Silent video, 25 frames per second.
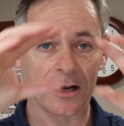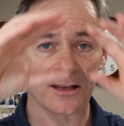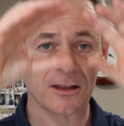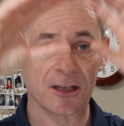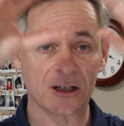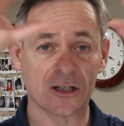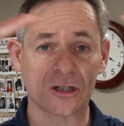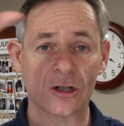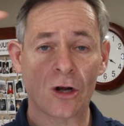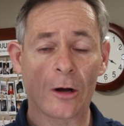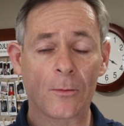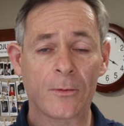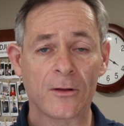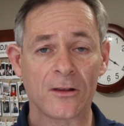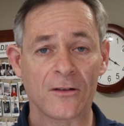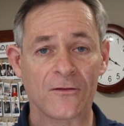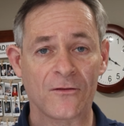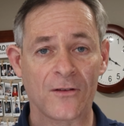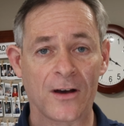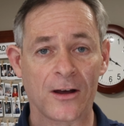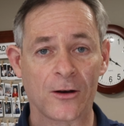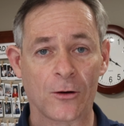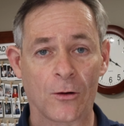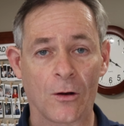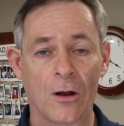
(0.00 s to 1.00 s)
at the top of the
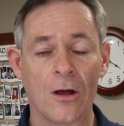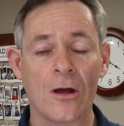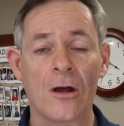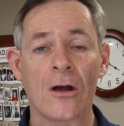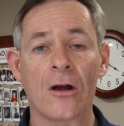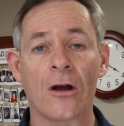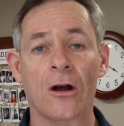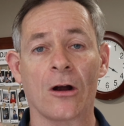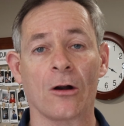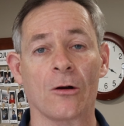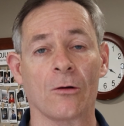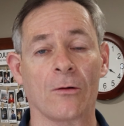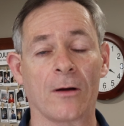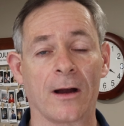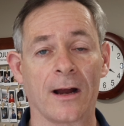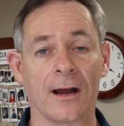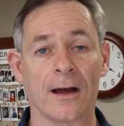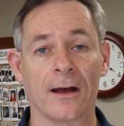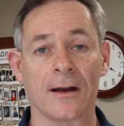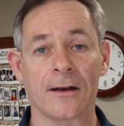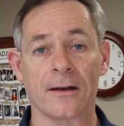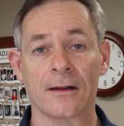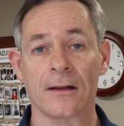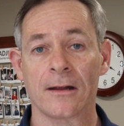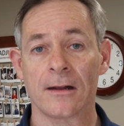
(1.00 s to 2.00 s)
funnel
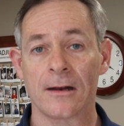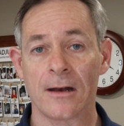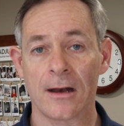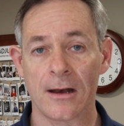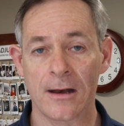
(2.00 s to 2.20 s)
around